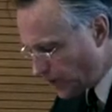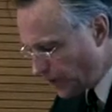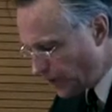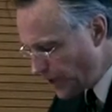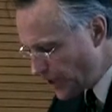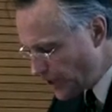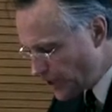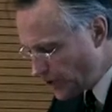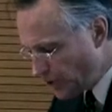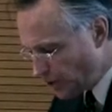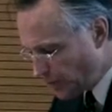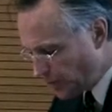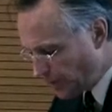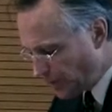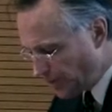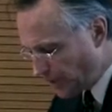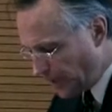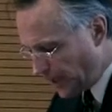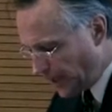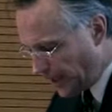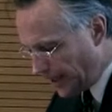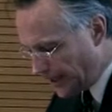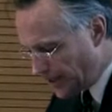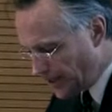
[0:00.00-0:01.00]
These could
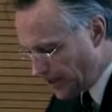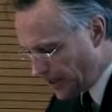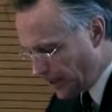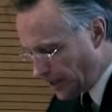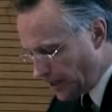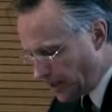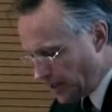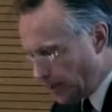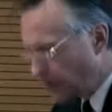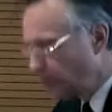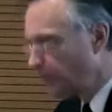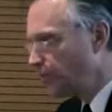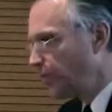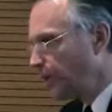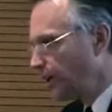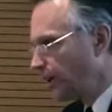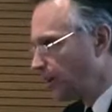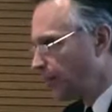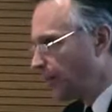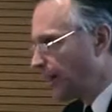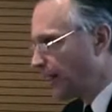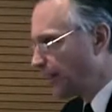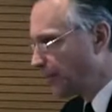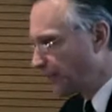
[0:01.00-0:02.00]
provide
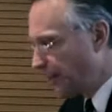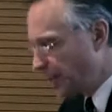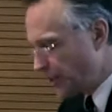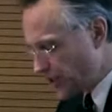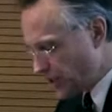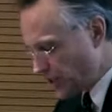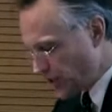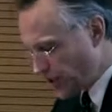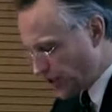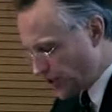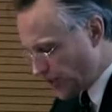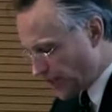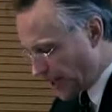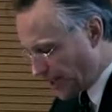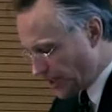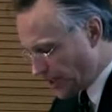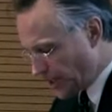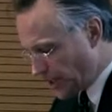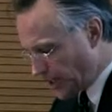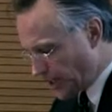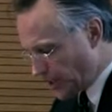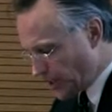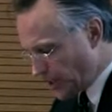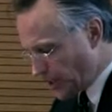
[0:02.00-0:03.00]
real benefits to the
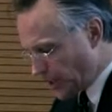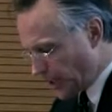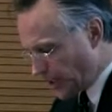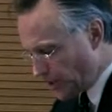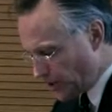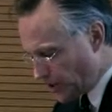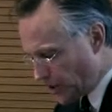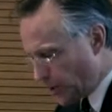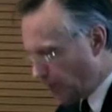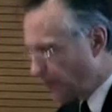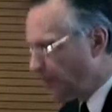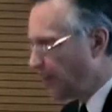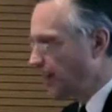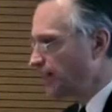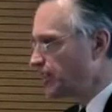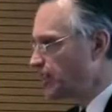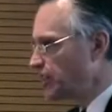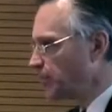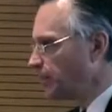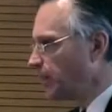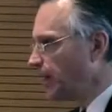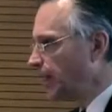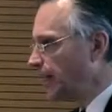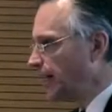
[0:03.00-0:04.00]
sector and to those
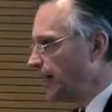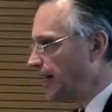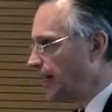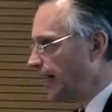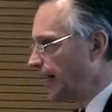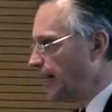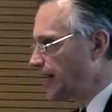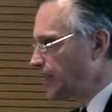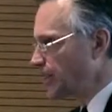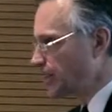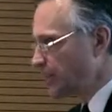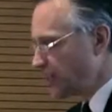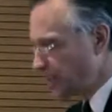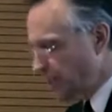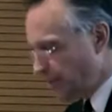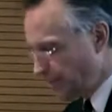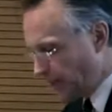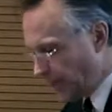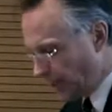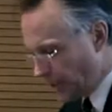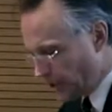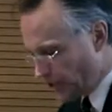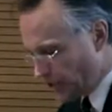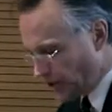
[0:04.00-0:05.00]
affected by land
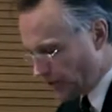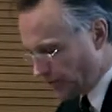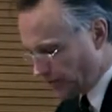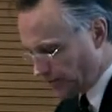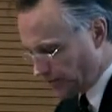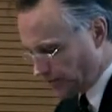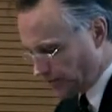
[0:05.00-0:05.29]
contamination.